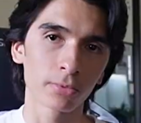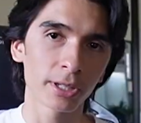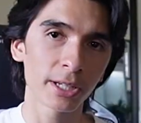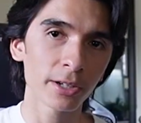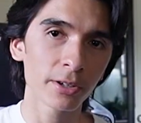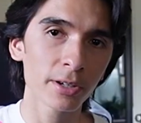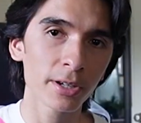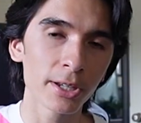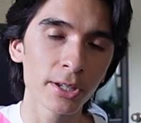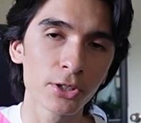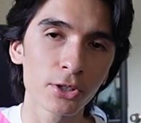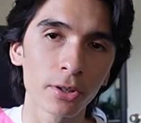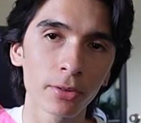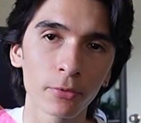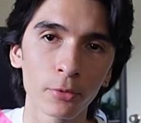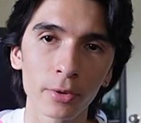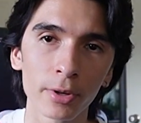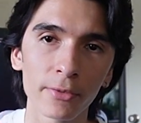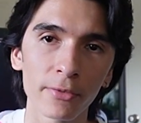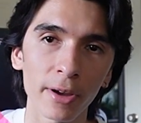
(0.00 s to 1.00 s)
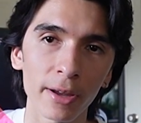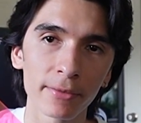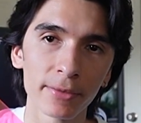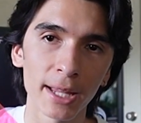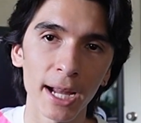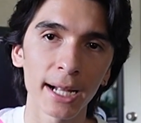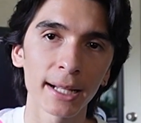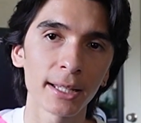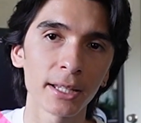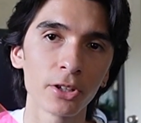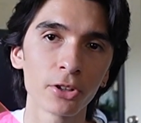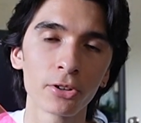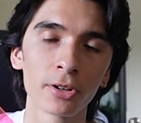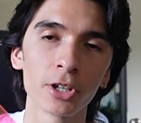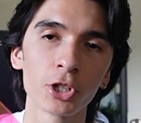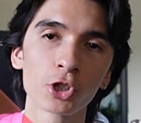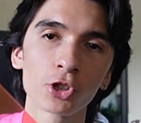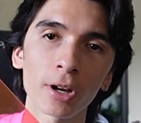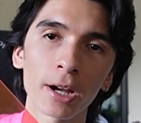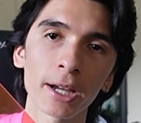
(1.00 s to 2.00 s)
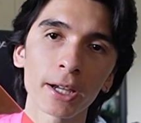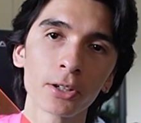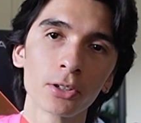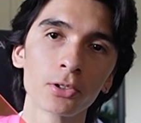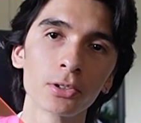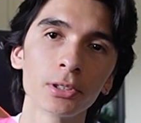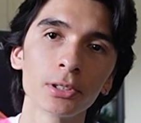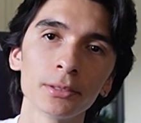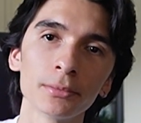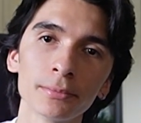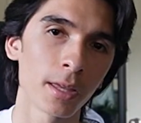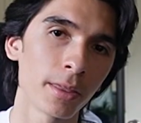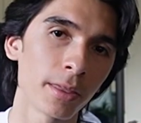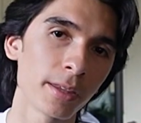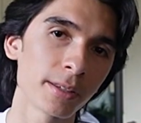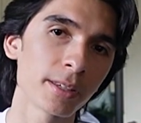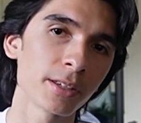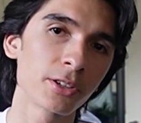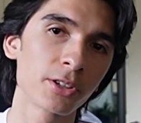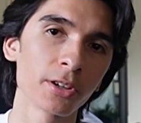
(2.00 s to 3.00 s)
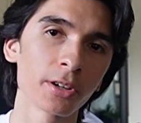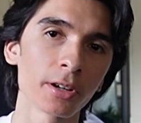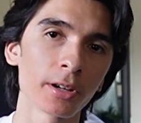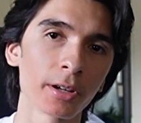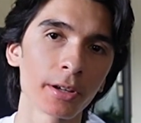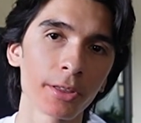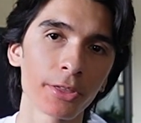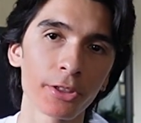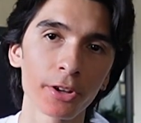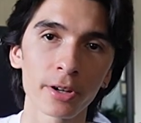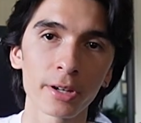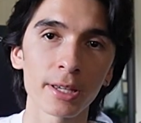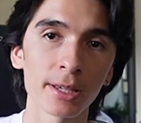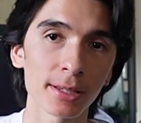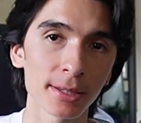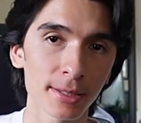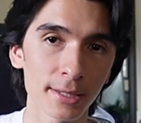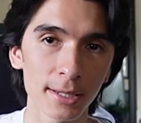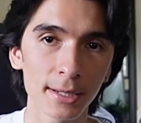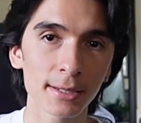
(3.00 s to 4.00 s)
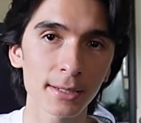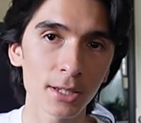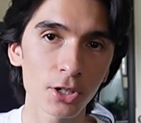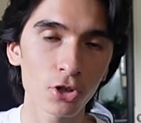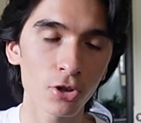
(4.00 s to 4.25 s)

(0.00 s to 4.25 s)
Here is your 45-90 degree triangle. This is your 30-60